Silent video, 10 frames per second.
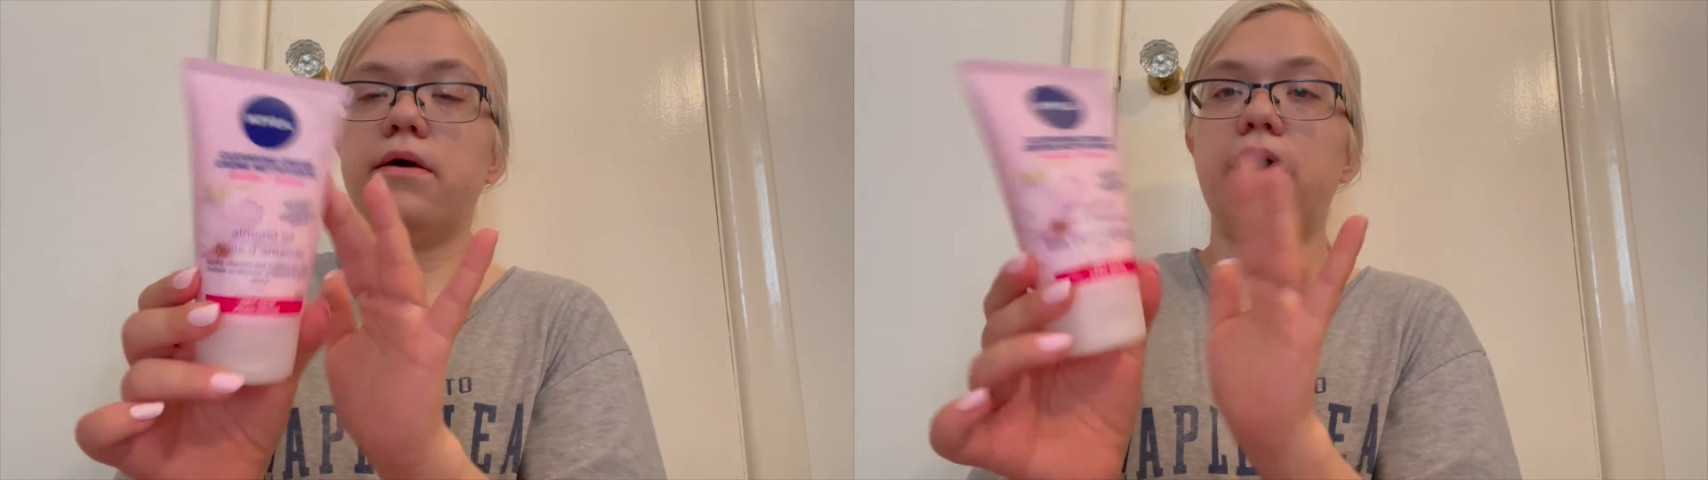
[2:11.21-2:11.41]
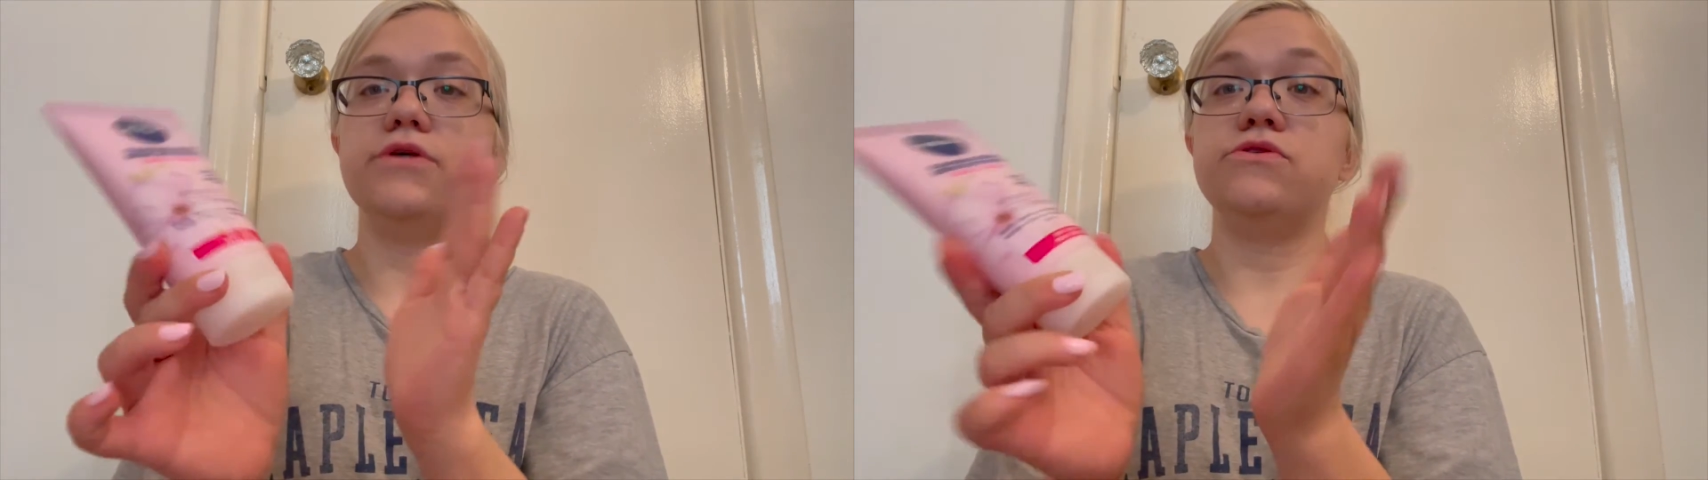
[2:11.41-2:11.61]

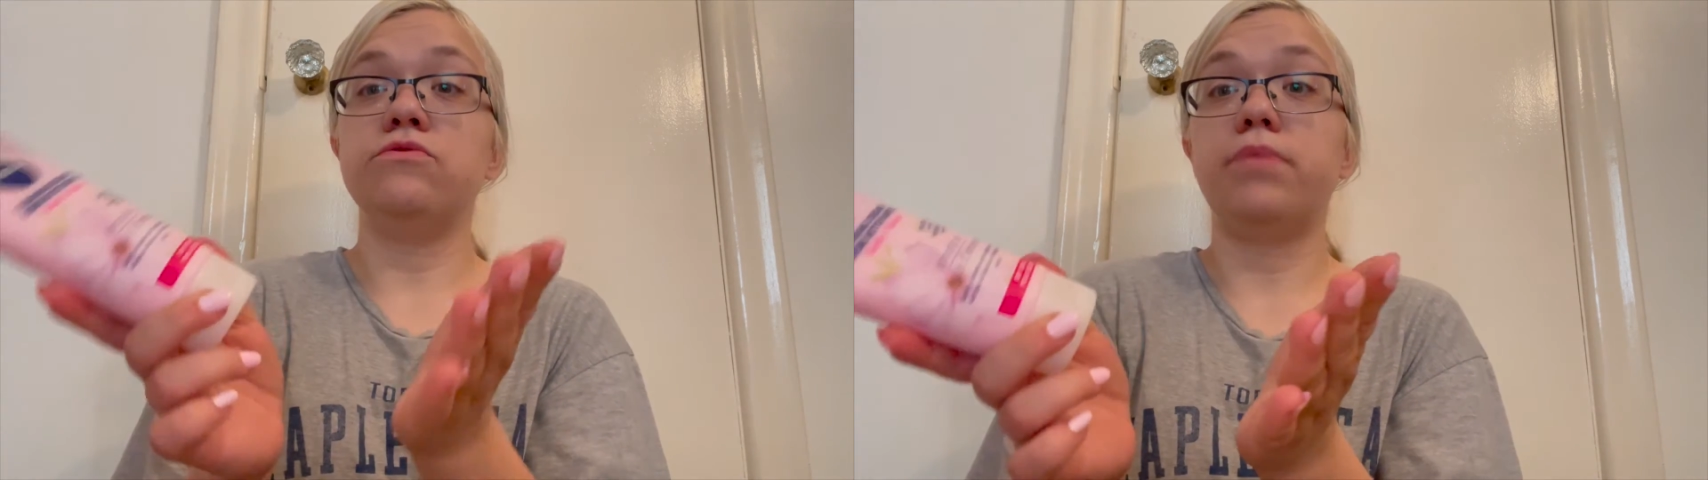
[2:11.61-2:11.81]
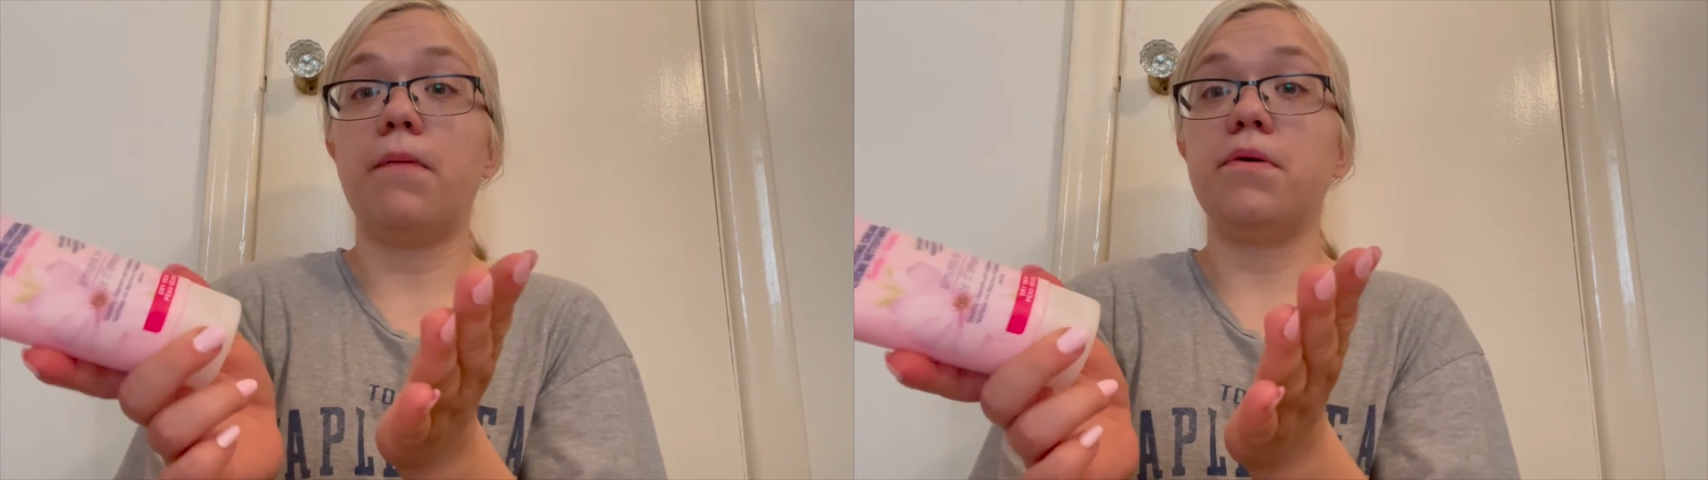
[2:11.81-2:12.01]
As you
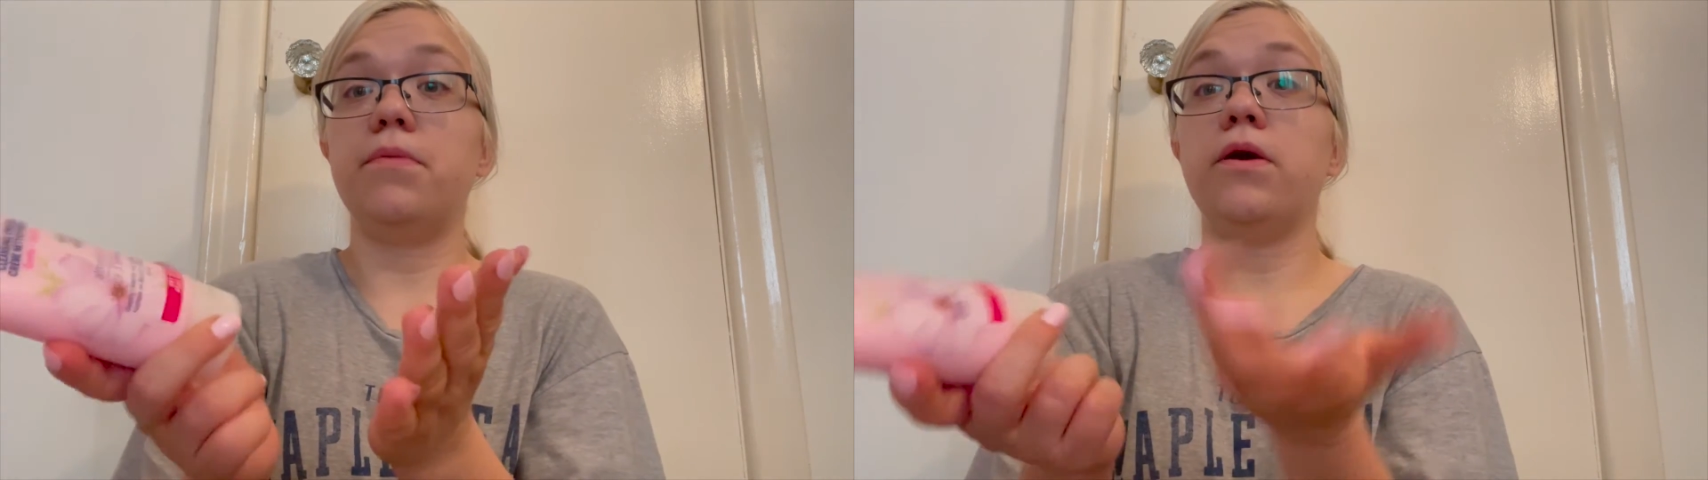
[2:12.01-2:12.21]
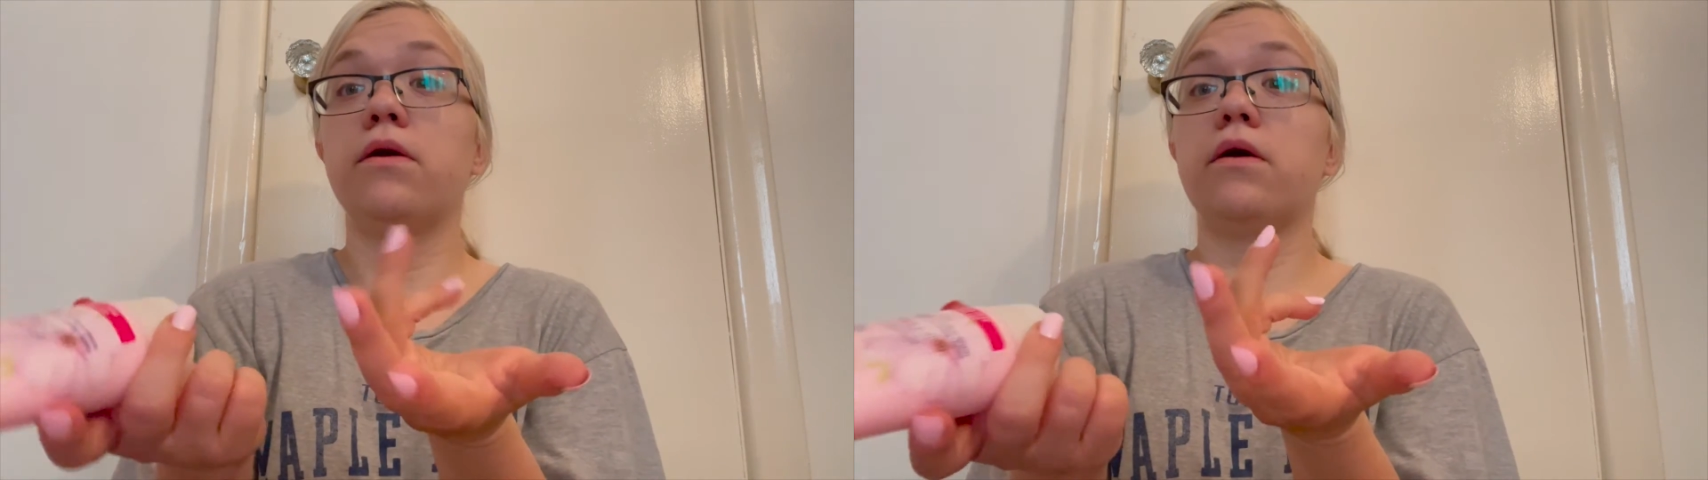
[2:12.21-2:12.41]
probably